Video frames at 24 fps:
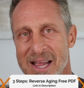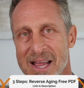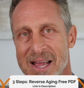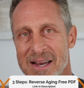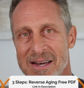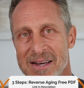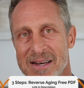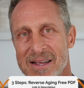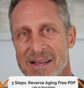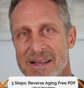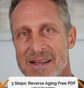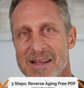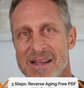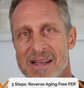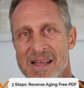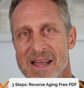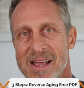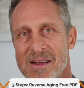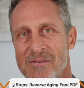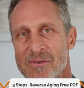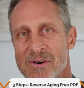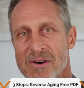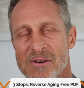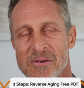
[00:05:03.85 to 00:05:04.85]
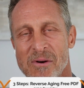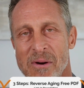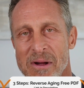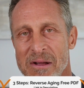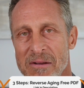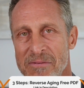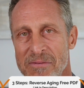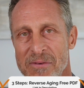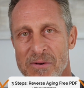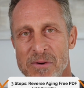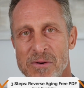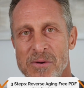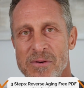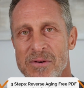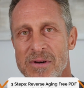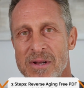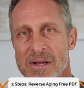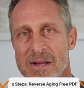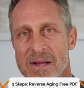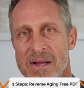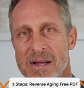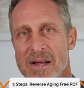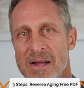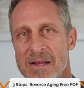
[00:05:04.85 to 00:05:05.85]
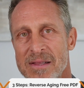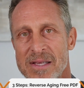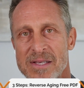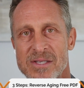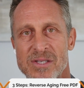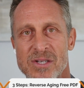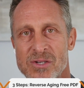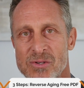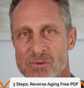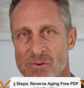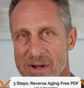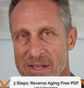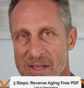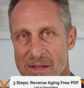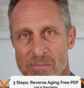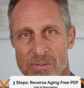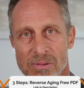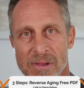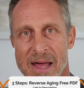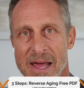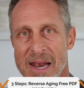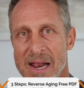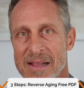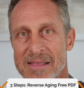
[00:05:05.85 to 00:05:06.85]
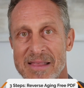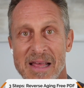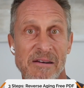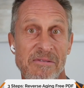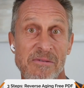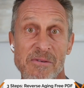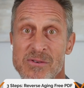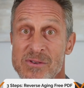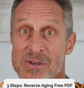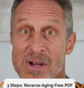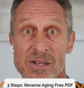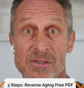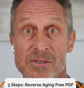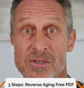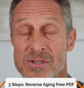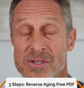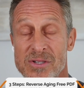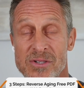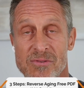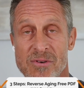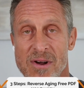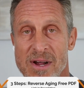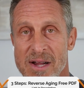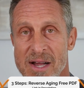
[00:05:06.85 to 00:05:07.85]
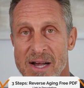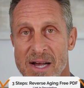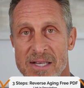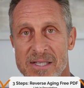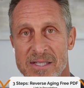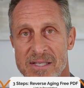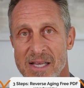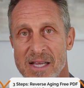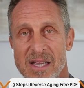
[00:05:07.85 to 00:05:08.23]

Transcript: And if we're growing food that's destroying the planet, that food's also destroying us.